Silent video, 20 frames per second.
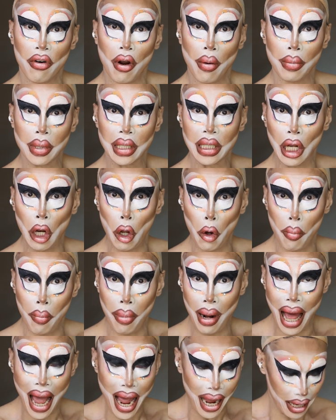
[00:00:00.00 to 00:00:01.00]
from Salon
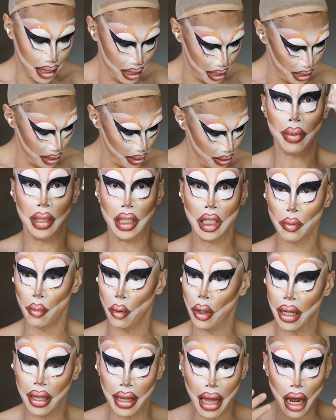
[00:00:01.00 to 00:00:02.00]
Black. I'm just
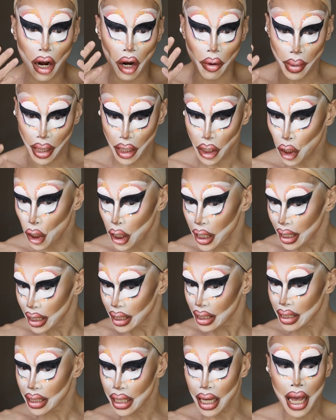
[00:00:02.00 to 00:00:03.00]
putting that on my
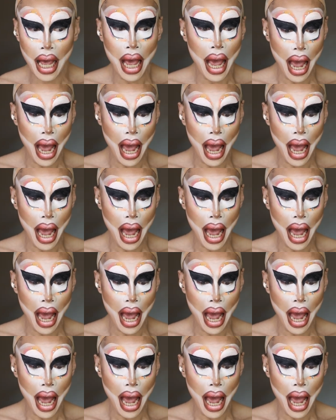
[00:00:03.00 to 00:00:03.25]
cheeks.